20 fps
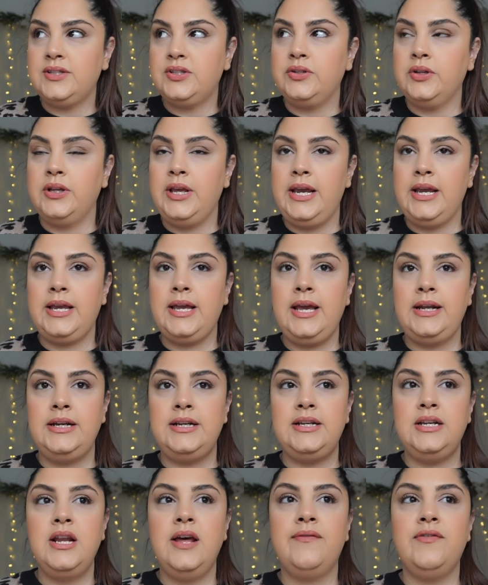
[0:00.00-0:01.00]
So like, and
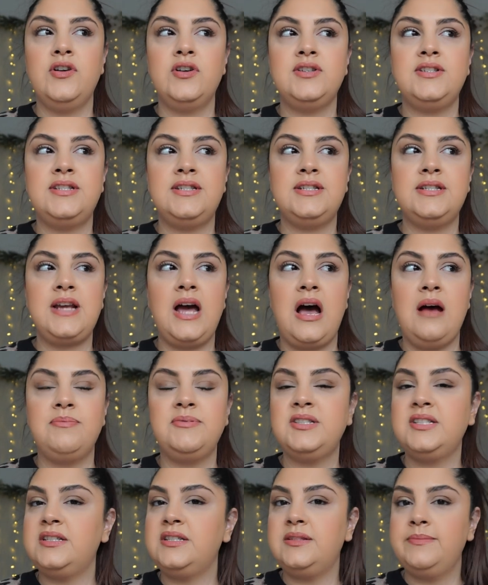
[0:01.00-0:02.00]
it never
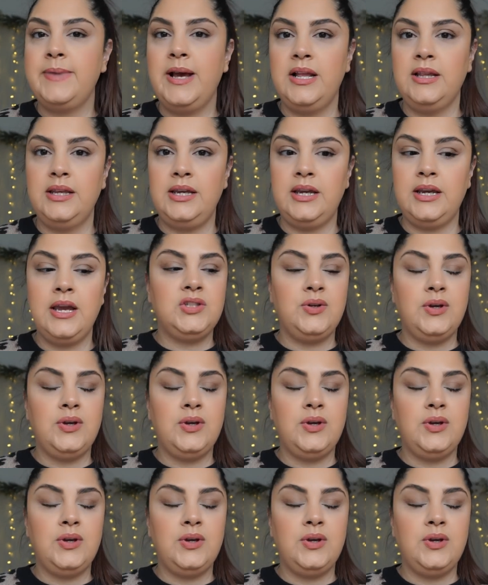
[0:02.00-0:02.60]
stops smelling.